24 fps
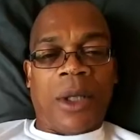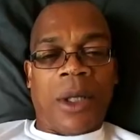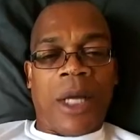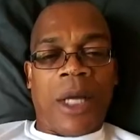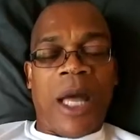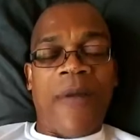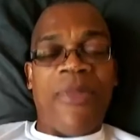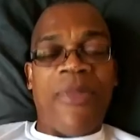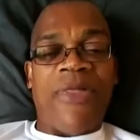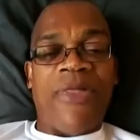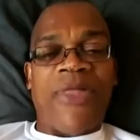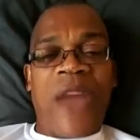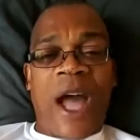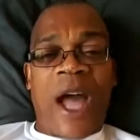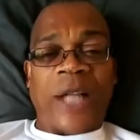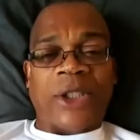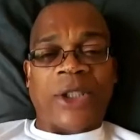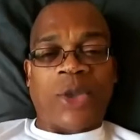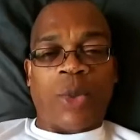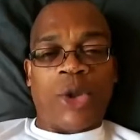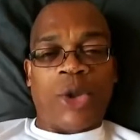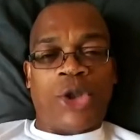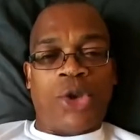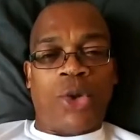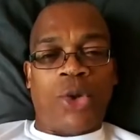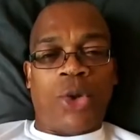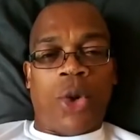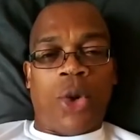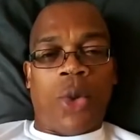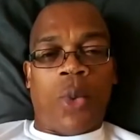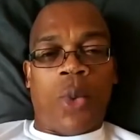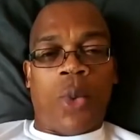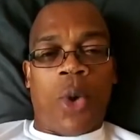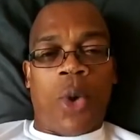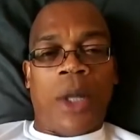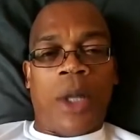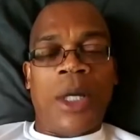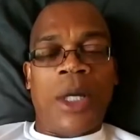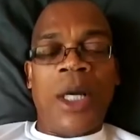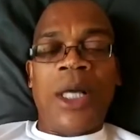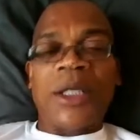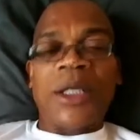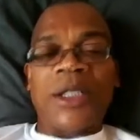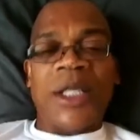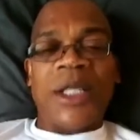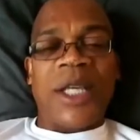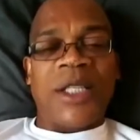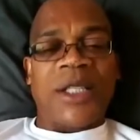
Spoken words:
And that's what you don't want. See,